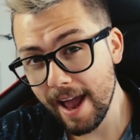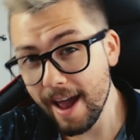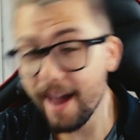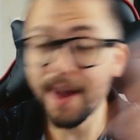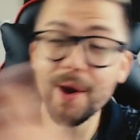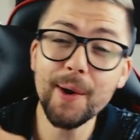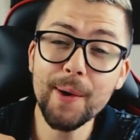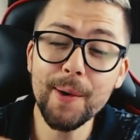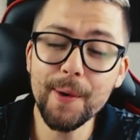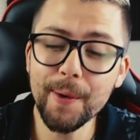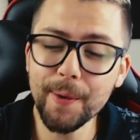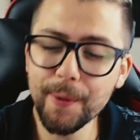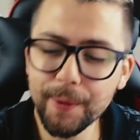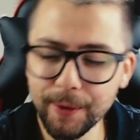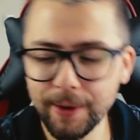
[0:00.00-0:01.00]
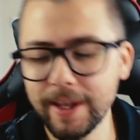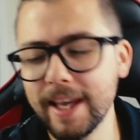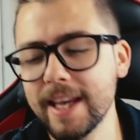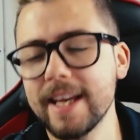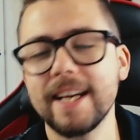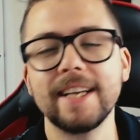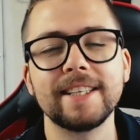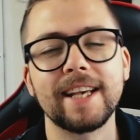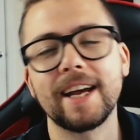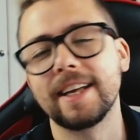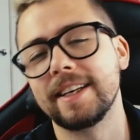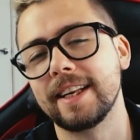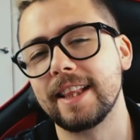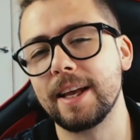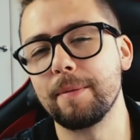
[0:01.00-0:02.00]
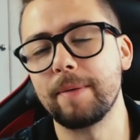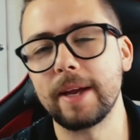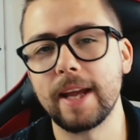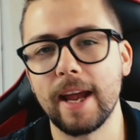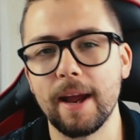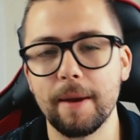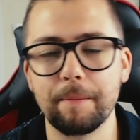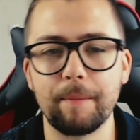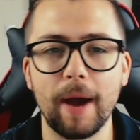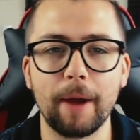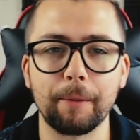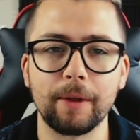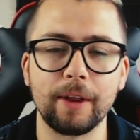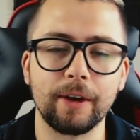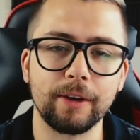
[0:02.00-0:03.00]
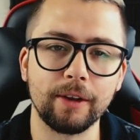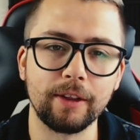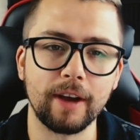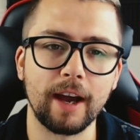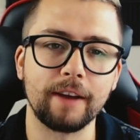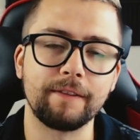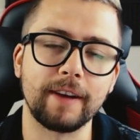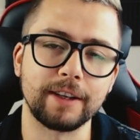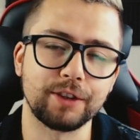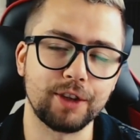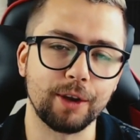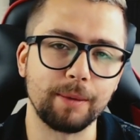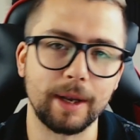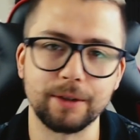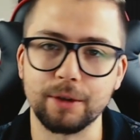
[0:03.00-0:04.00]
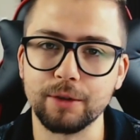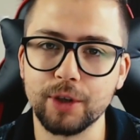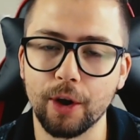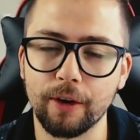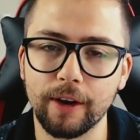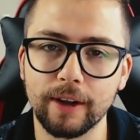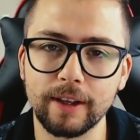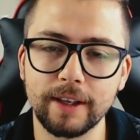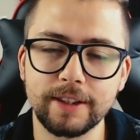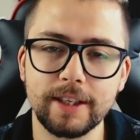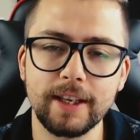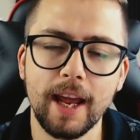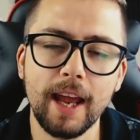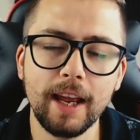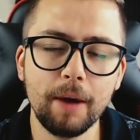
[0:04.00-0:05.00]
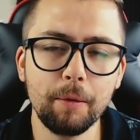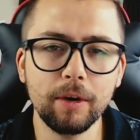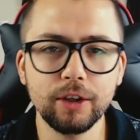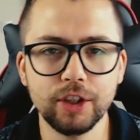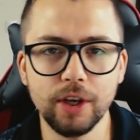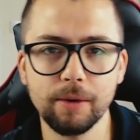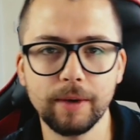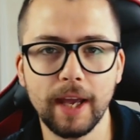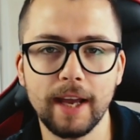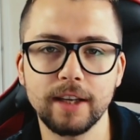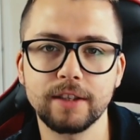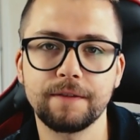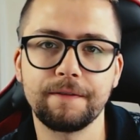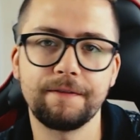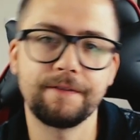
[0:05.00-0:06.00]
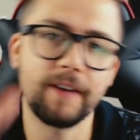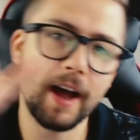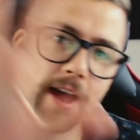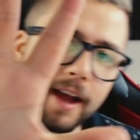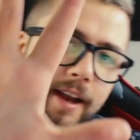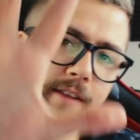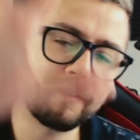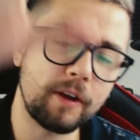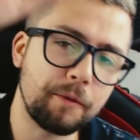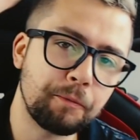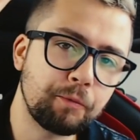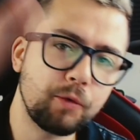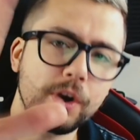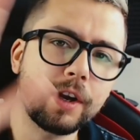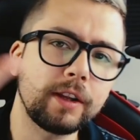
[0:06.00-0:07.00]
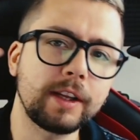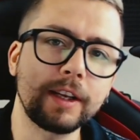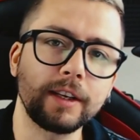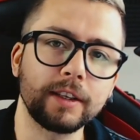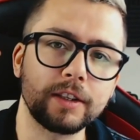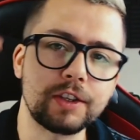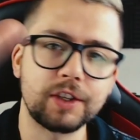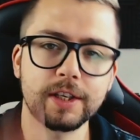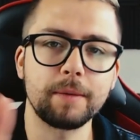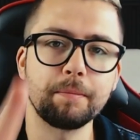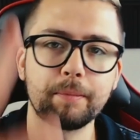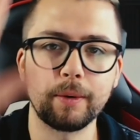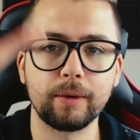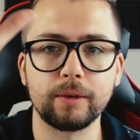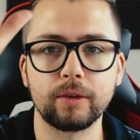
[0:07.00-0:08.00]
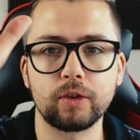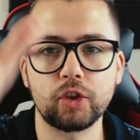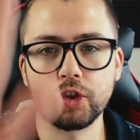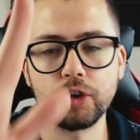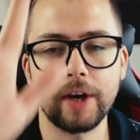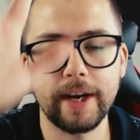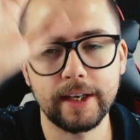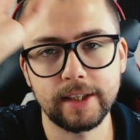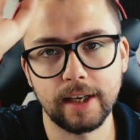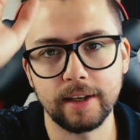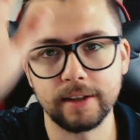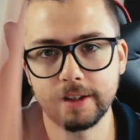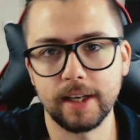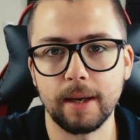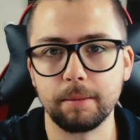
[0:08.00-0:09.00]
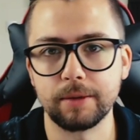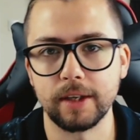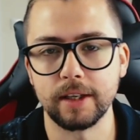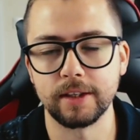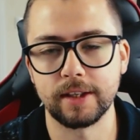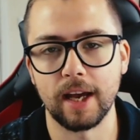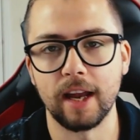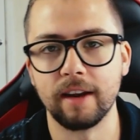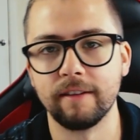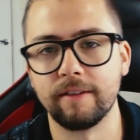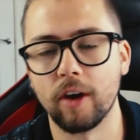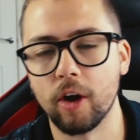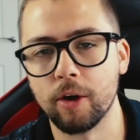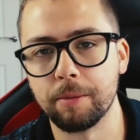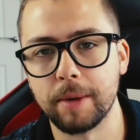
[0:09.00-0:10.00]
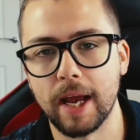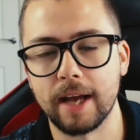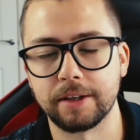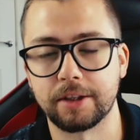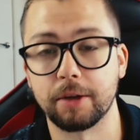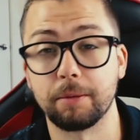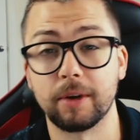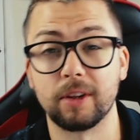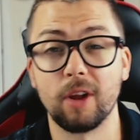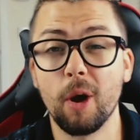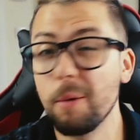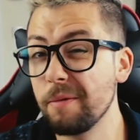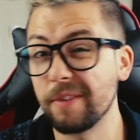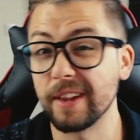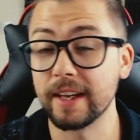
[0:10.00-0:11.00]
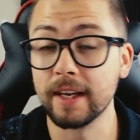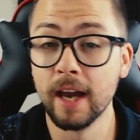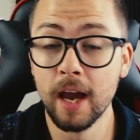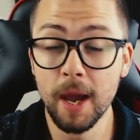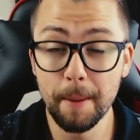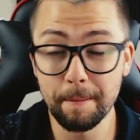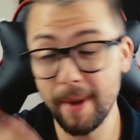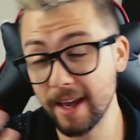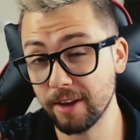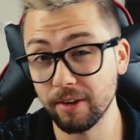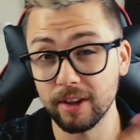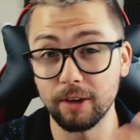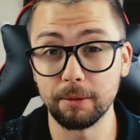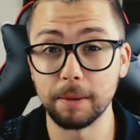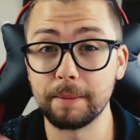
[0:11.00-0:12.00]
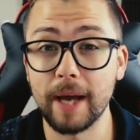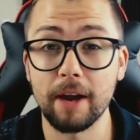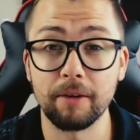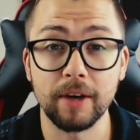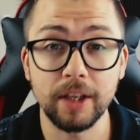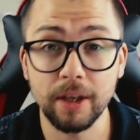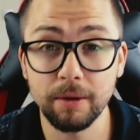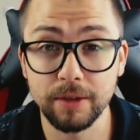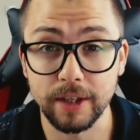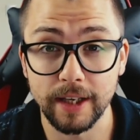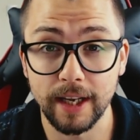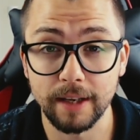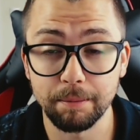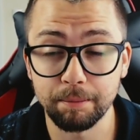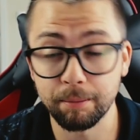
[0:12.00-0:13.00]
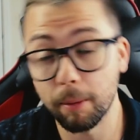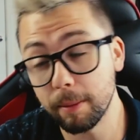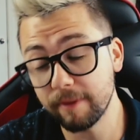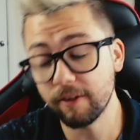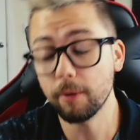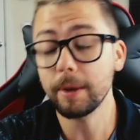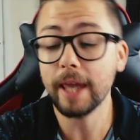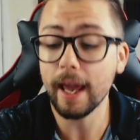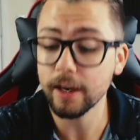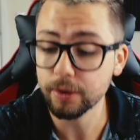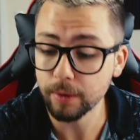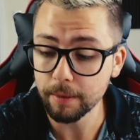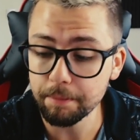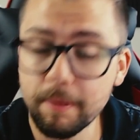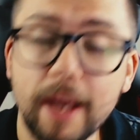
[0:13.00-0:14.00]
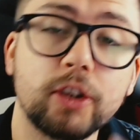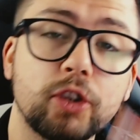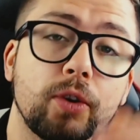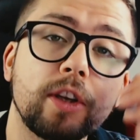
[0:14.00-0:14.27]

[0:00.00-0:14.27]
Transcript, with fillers: Heyo rookies, Andilippi here, back with another advanced OBS tutorial and today I want to showcase 5 really simple tricks and tips inside of OBS that will hopefully make you a little bit better at using it. But before we get into it, make sure